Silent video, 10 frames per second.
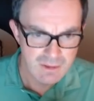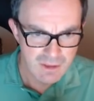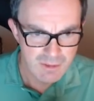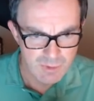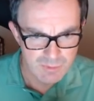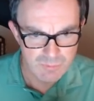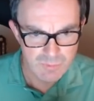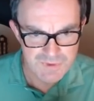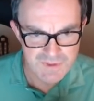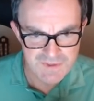Come on,
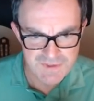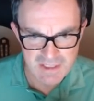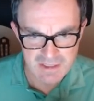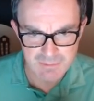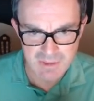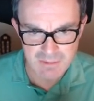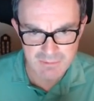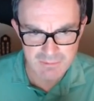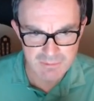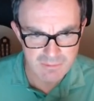what's this telling me?
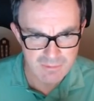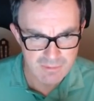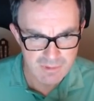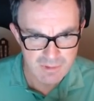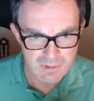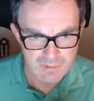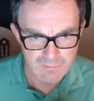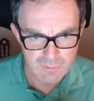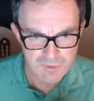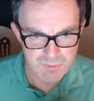
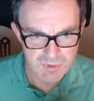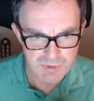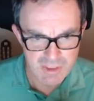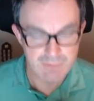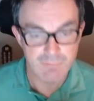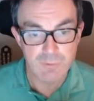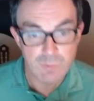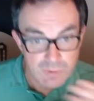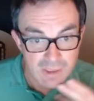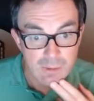Lost my train of
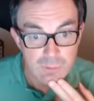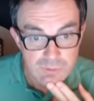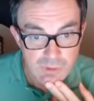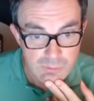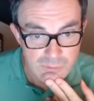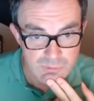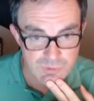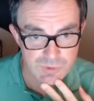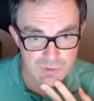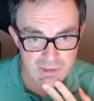thought now. Don't lose
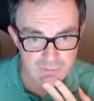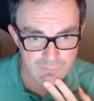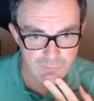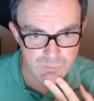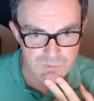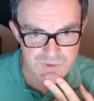your train of thought,